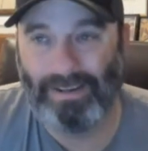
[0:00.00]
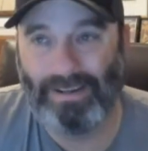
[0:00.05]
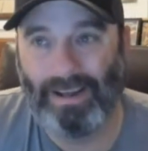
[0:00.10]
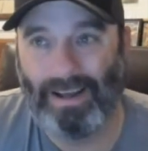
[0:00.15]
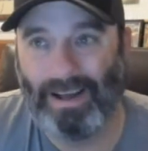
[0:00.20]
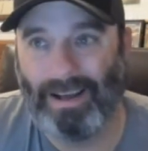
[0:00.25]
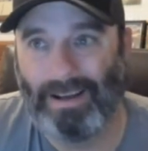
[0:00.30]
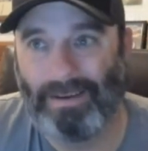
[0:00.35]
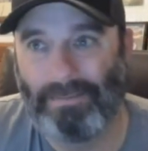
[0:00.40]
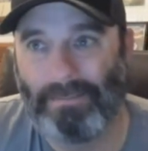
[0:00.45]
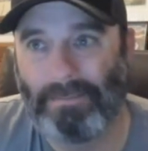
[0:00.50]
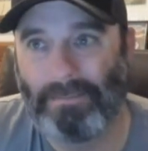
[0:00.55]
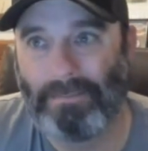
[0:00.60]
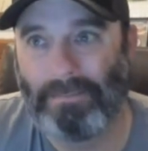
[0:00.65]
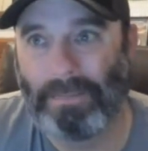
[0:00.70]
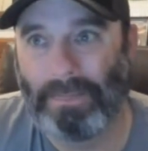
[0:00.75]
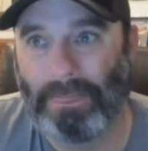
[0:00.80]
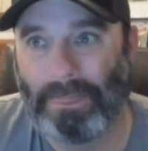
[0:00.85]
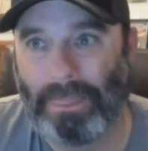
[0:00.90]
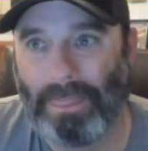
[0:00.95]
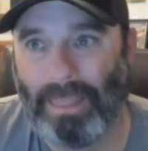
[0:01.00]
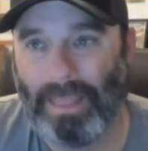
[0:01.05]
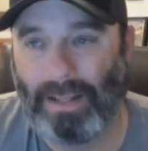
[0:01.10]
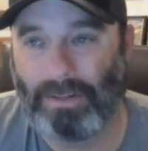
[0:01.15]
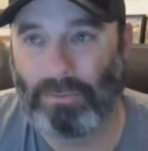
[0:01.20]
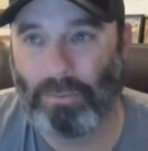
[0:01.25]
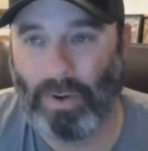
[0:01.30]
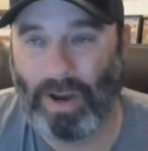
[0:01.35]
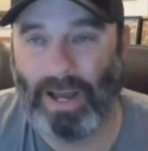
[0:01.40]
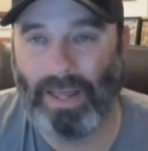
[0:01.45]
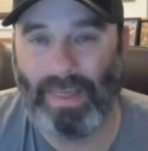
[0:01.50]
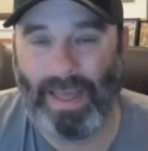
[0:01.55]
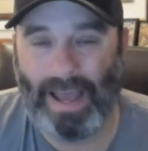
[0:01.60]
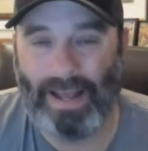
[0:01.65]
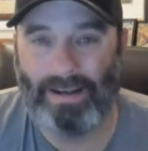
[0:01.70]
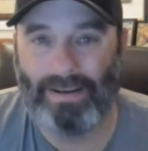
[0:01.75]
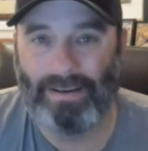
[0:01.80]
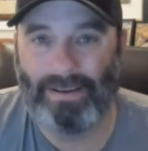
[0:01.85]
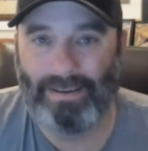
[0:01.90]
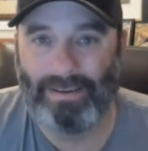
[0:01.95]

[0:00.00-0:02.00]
That's why that